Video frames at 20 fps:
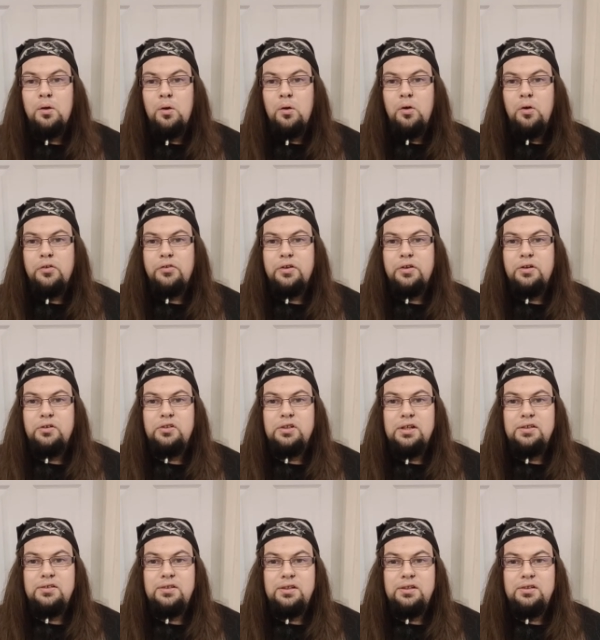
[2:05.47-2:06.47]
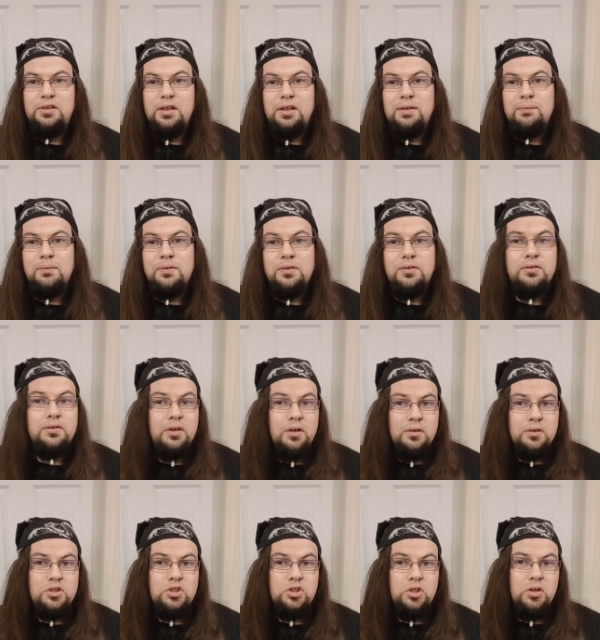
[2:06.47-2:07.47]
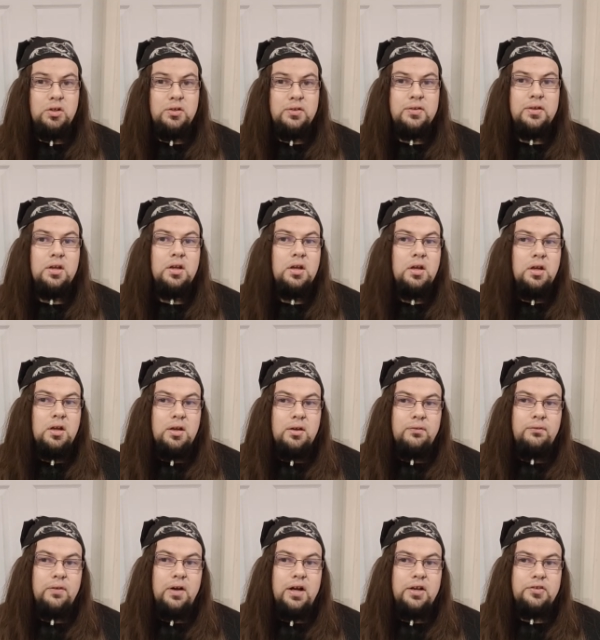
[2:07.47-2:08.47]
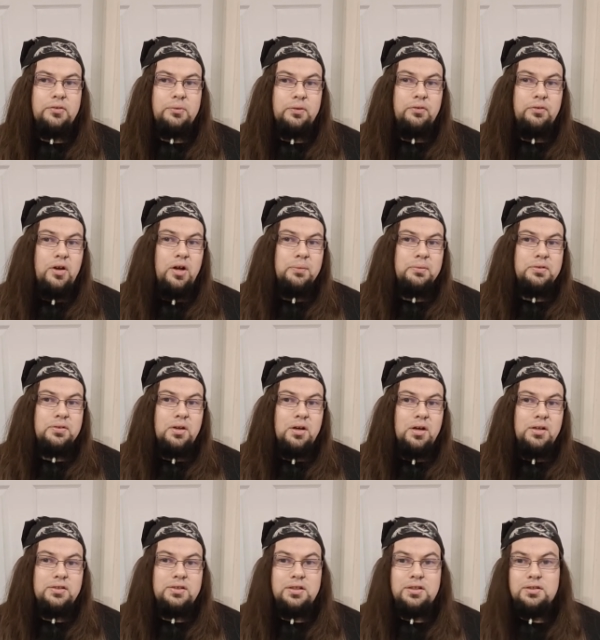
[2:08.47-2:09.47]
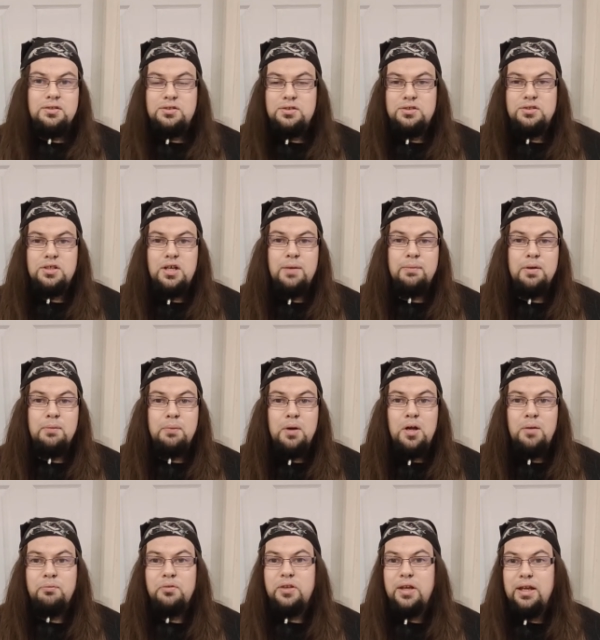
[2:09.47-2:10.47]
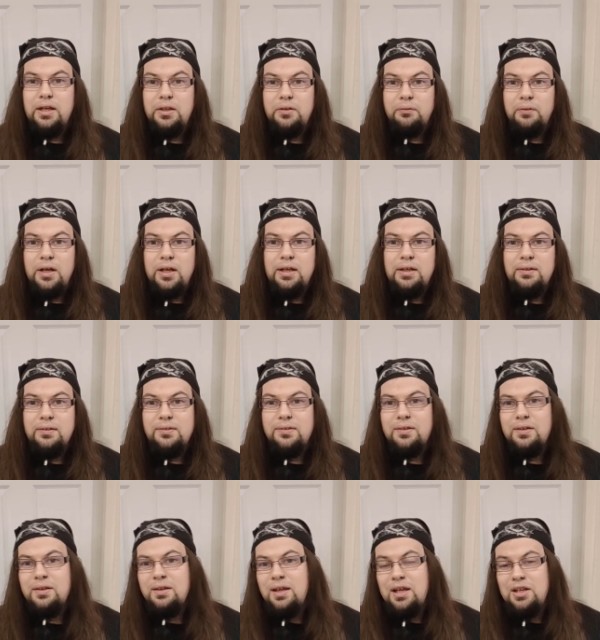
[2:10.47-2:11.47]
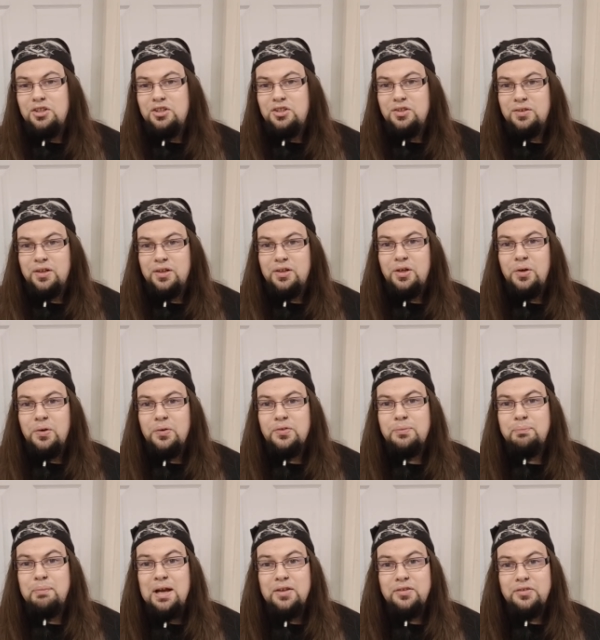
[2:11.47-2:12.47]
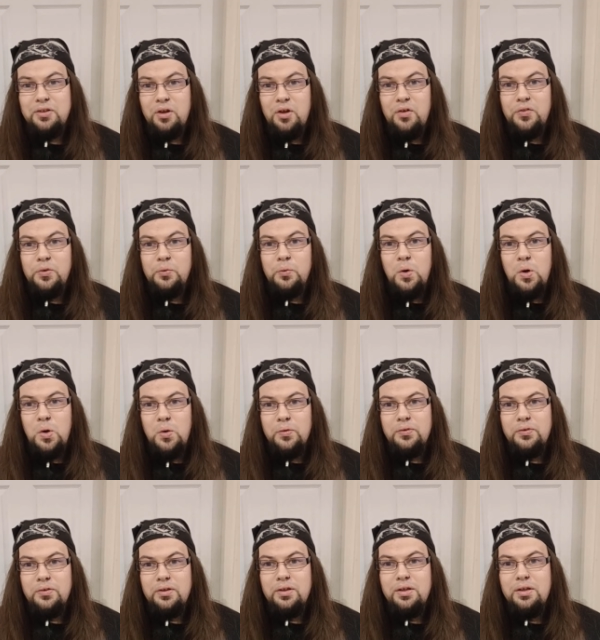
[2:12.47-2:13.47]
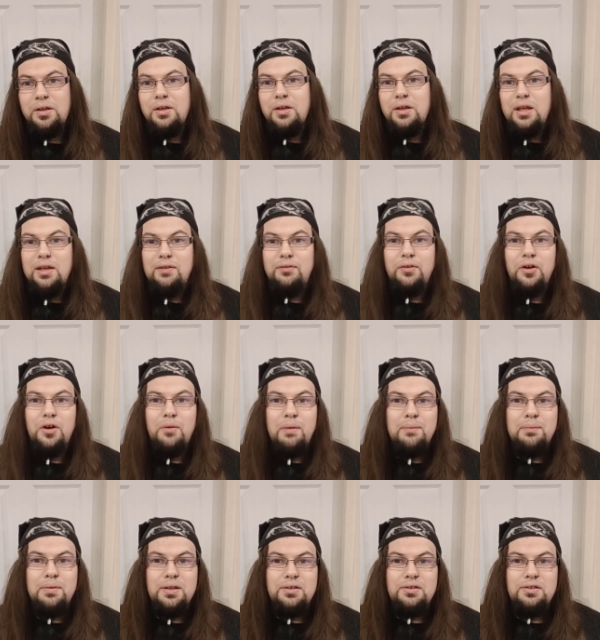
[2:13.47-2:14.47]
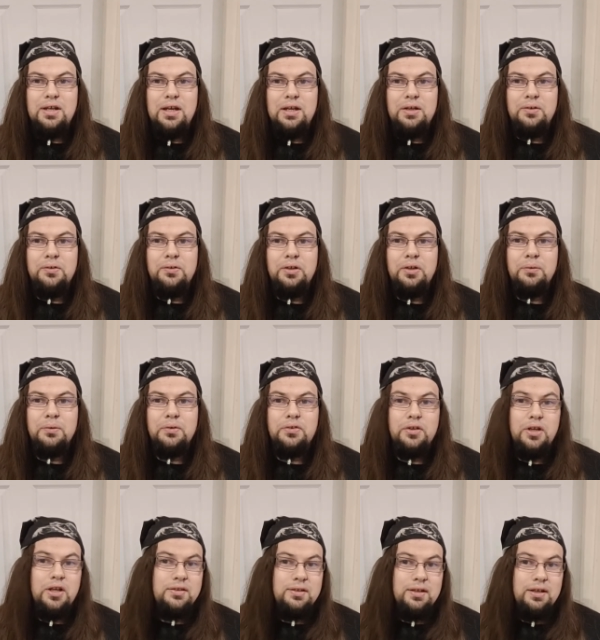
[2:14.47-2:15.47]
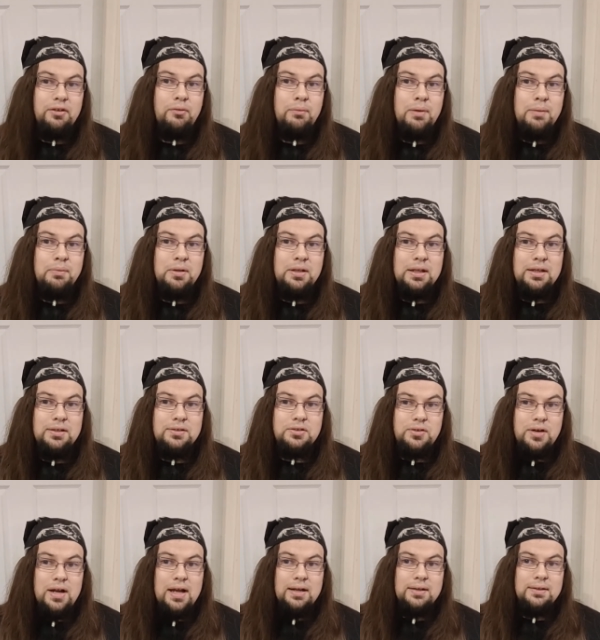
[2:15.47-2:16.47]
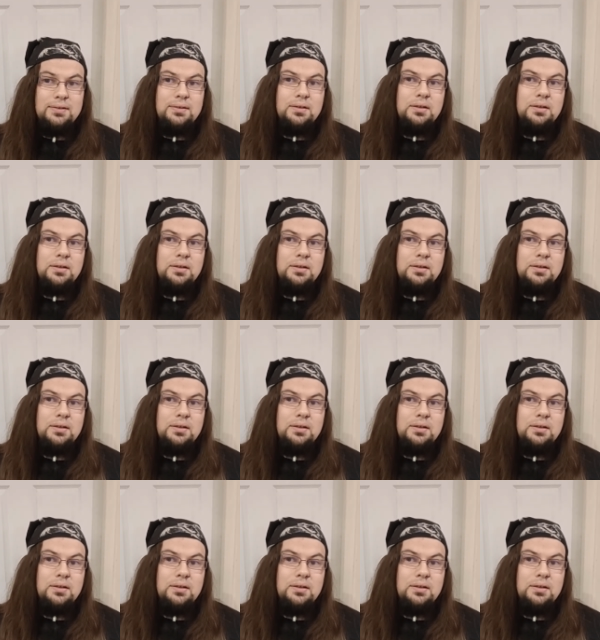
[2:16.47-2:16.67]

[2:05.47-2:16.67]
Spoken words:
Also Jesse James' song Shoes, Farce with Hopscotch, Sesame Bomb Take the Reins, and Sugar Cults Bouncing Off the Walls. If you remember the channel, you'll certainly remember these tracks.